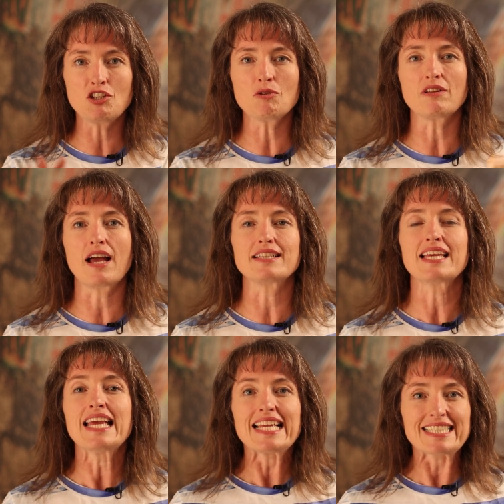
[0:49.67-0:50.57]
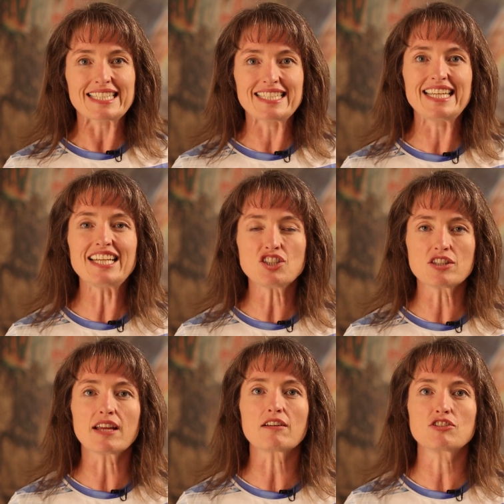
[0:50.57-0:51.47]
utilize to
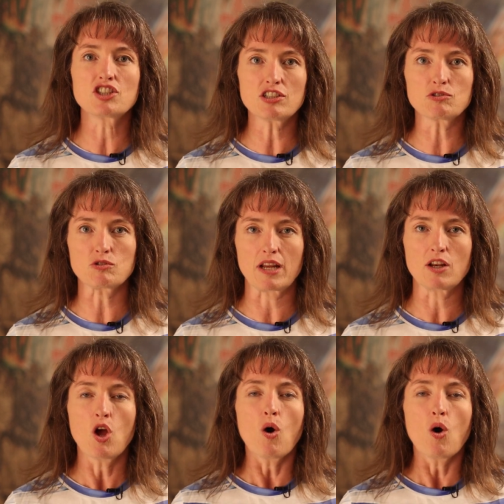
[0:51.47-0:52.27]
teach their children,